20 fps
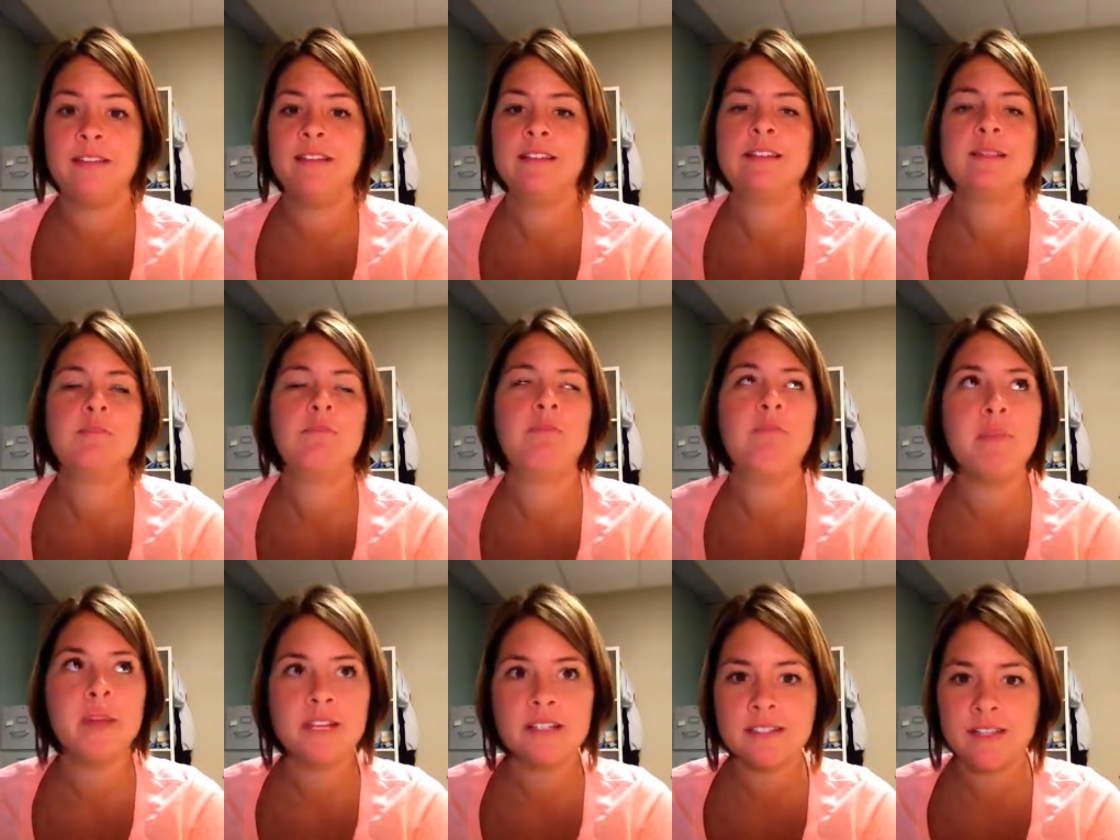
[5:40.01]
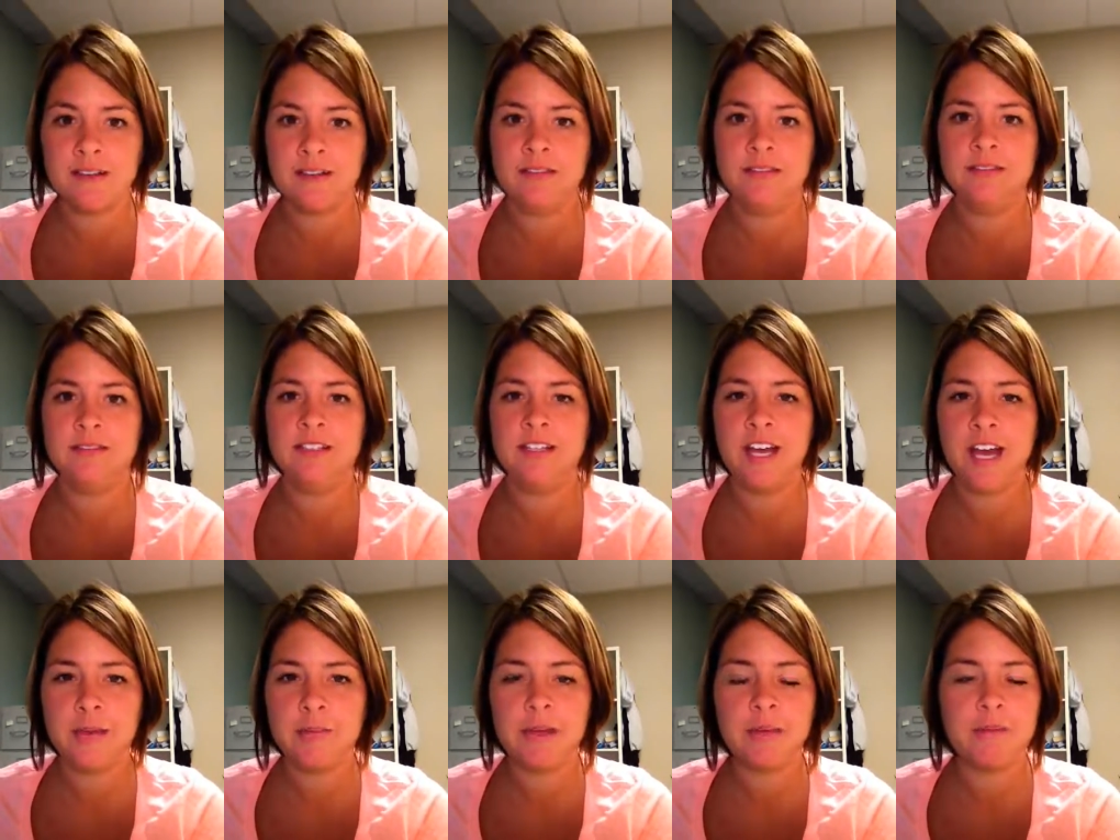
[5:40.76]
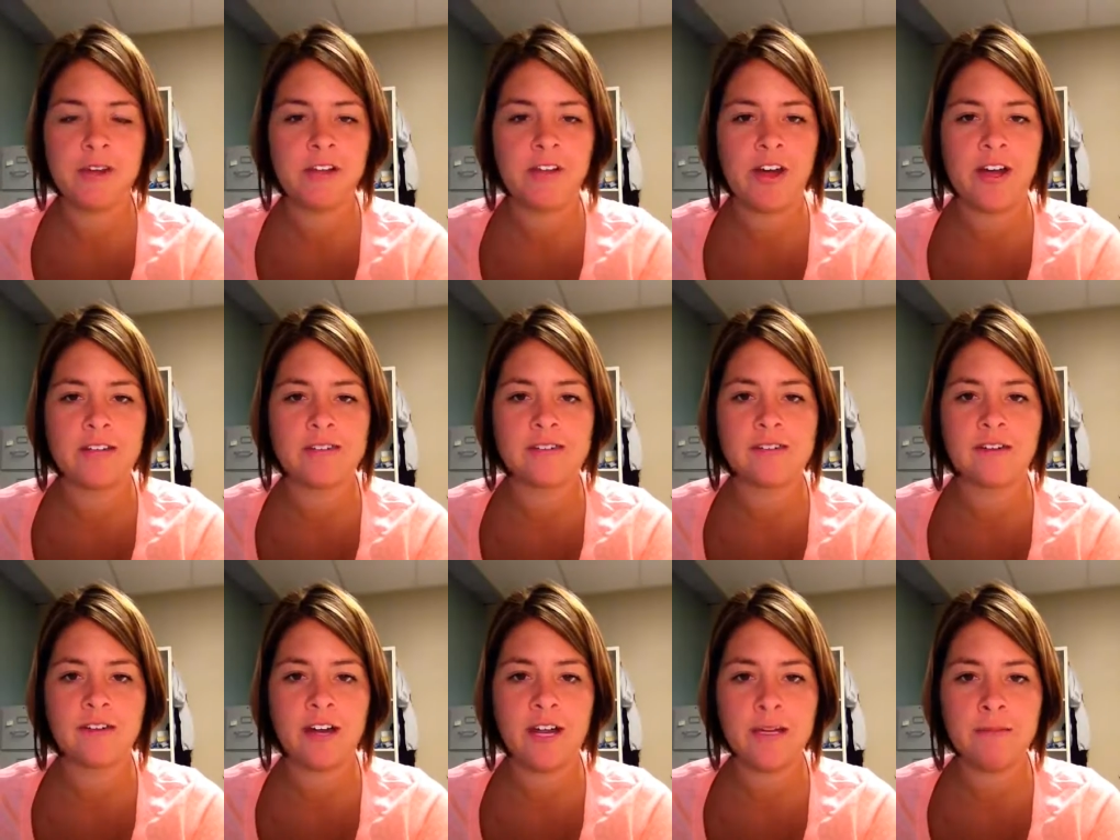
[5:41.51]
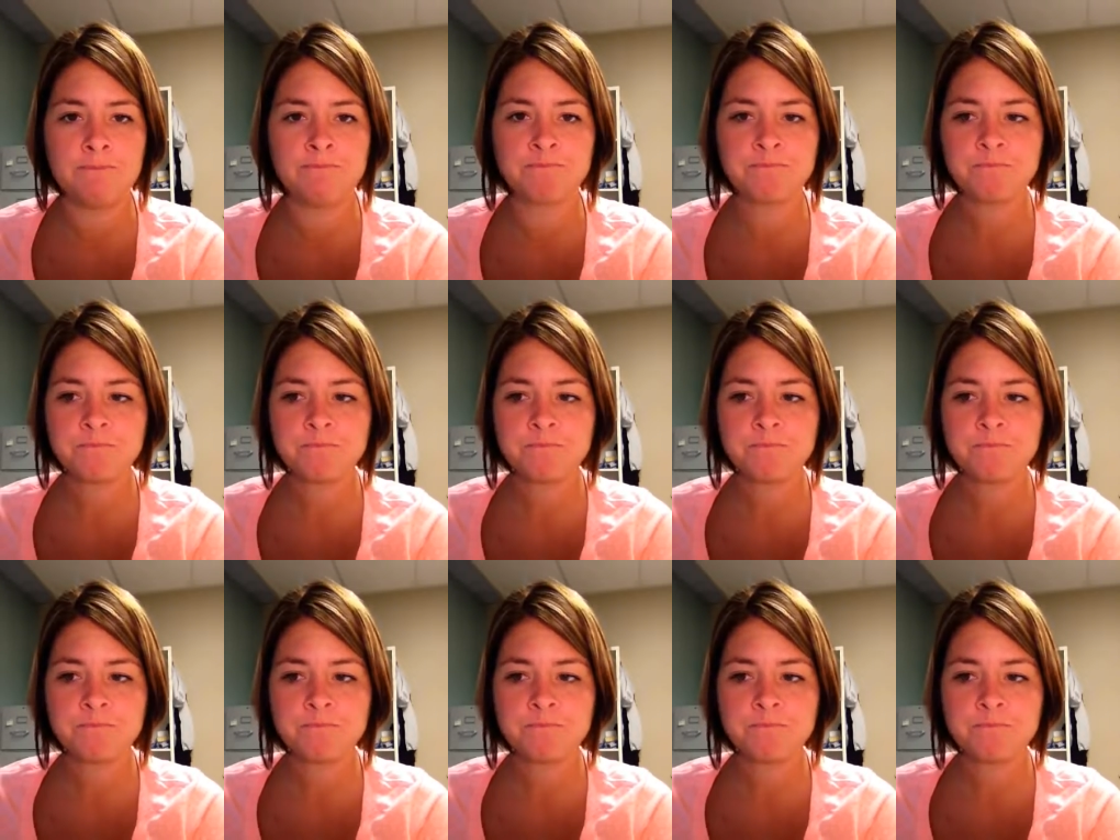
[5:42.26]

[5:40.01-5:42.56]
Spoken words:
It's a big deal. You got to be in my class, all right?